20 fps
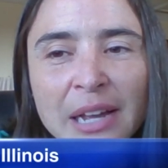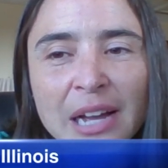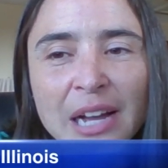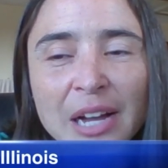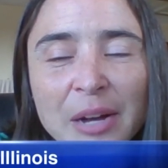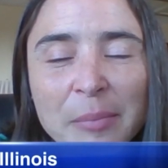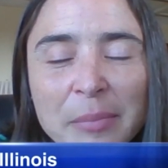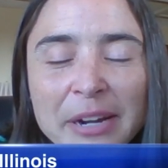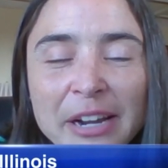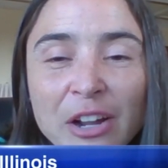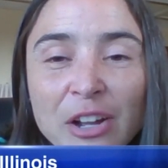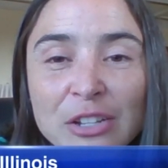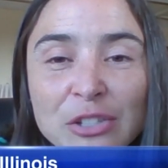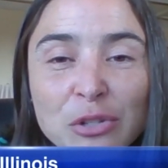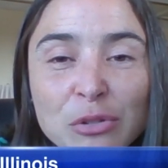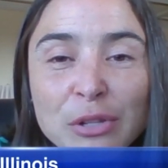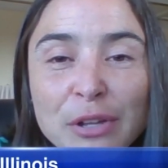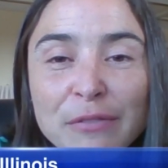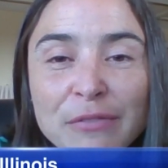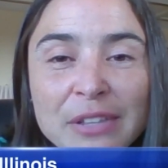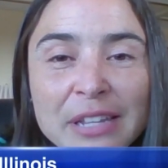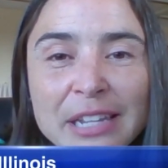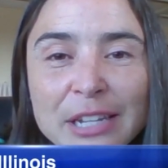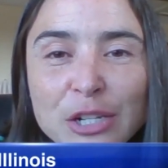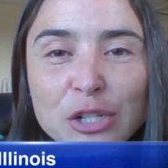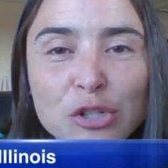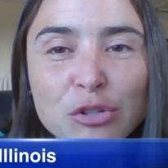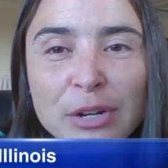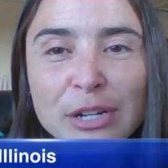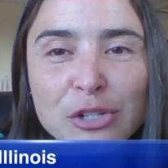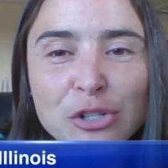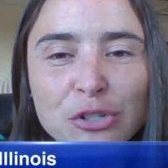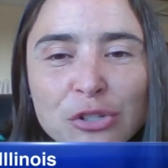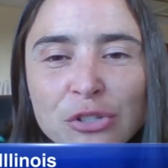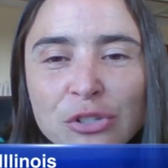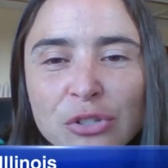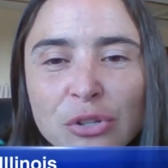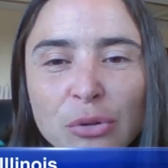Um, but I also love the hidden treasures.